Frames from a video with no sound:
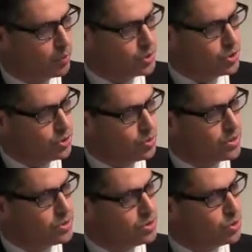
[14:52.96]
what you do
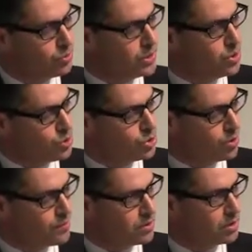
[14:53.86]
is you reduce
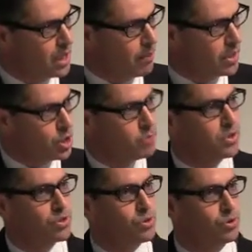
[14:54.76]
surface contamination
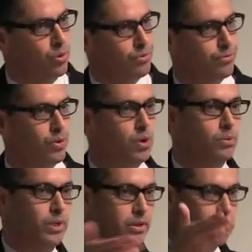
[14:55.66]
because you don't
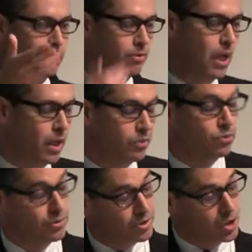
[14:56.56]
throw into the ground
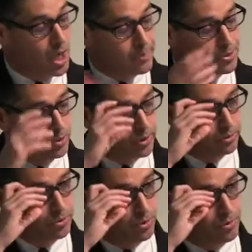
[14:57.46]
or the topsoil,
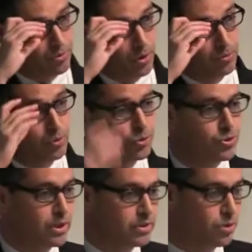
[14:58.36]
you don't throw
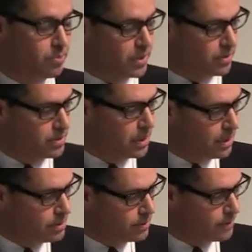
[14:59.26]
nutrients or
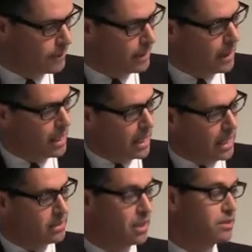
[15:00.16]
pesticides.
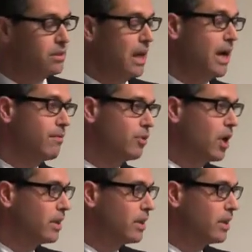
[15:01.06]
It doesn't have